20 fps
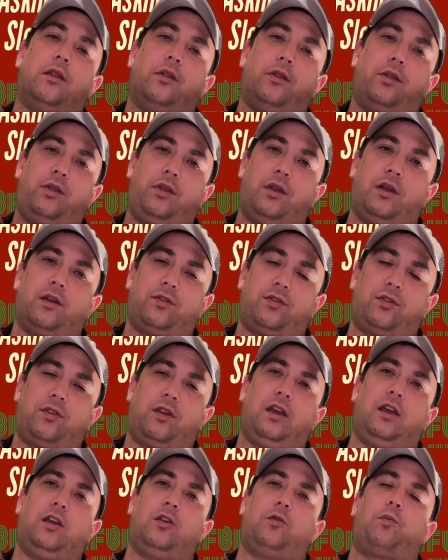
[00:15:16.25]
This
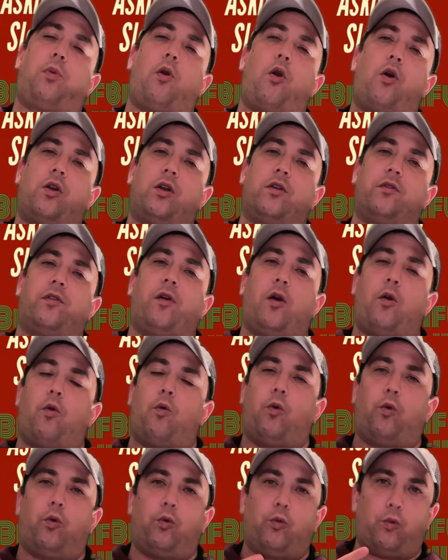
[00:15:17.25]
is part of
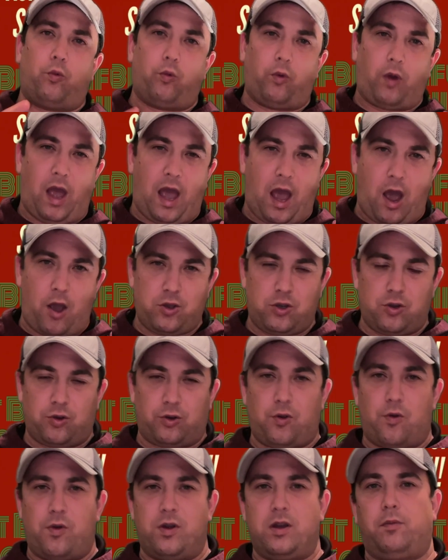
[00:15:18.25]
how you're
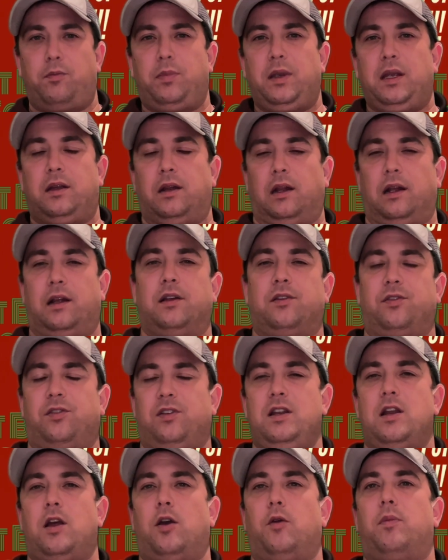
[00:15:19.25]
going to beat the
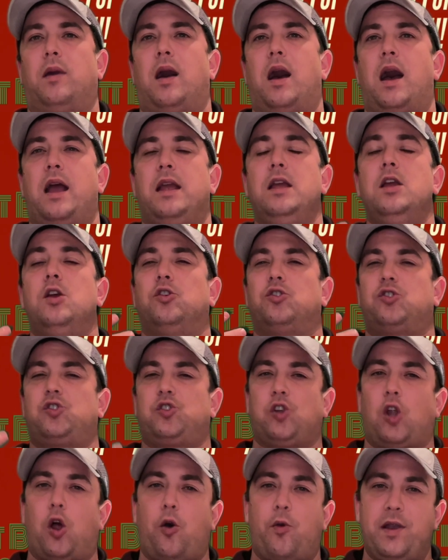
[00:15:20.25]
casino by
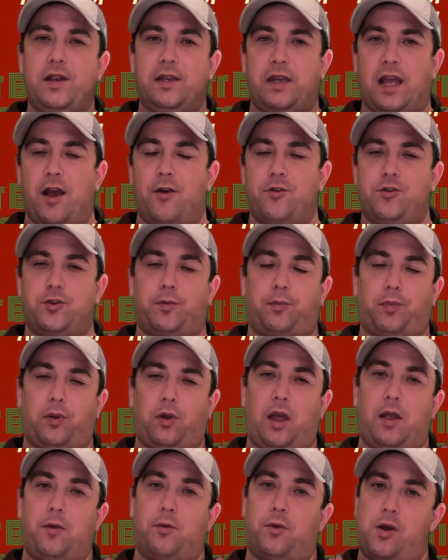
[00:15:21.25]
slowing down your
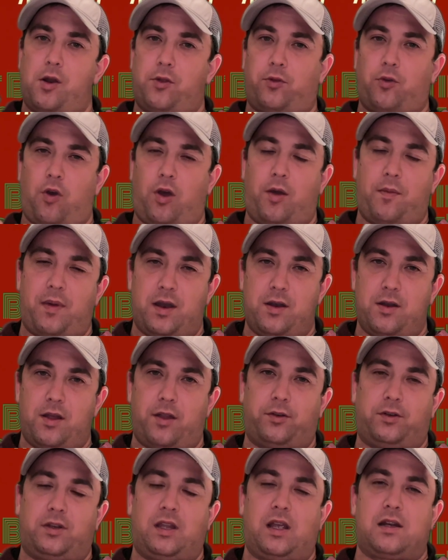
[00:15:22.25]
play. We're going to talk about
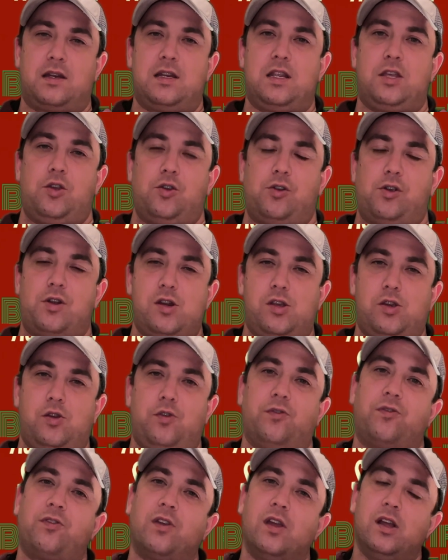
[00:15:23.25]
another technique you're going to
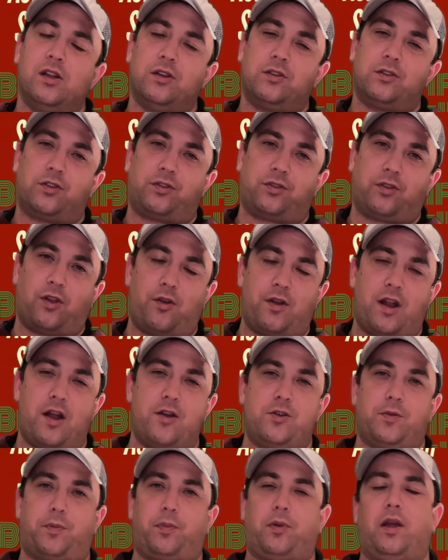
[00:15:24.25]
use to slow down
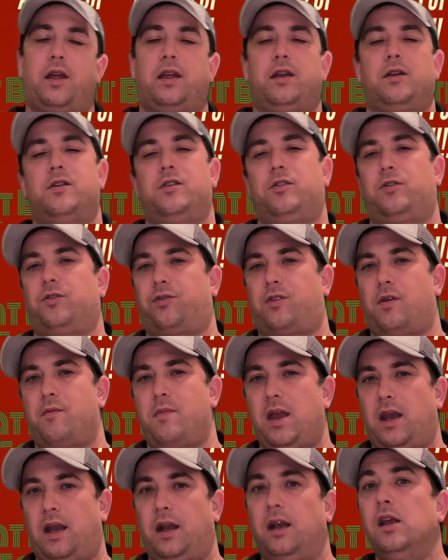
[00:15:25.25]
your play here in just a
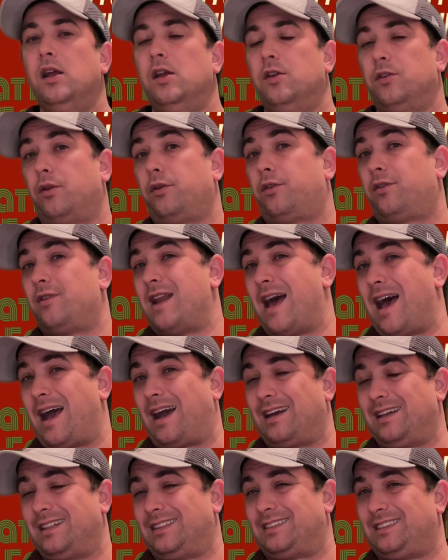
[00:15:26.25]
minute. It's not
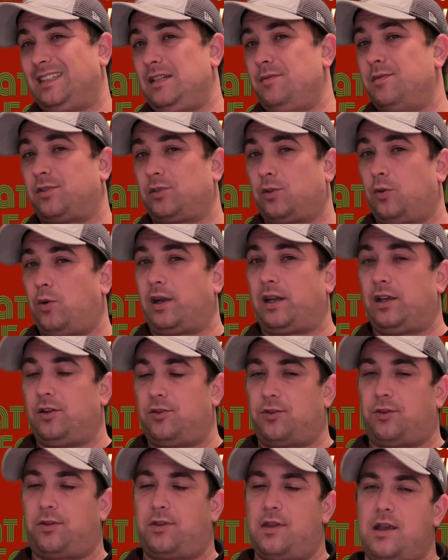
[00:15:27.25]
going to seem as quick as
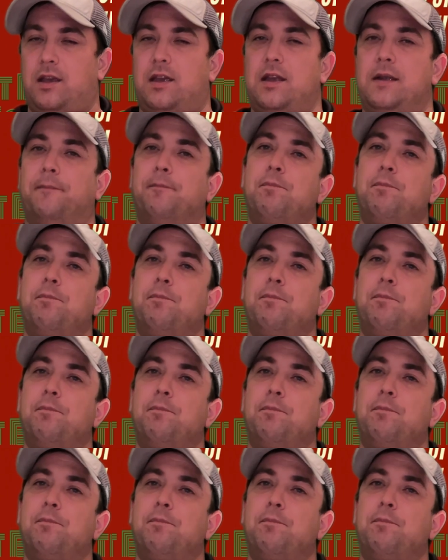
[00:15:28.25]
you're thinking.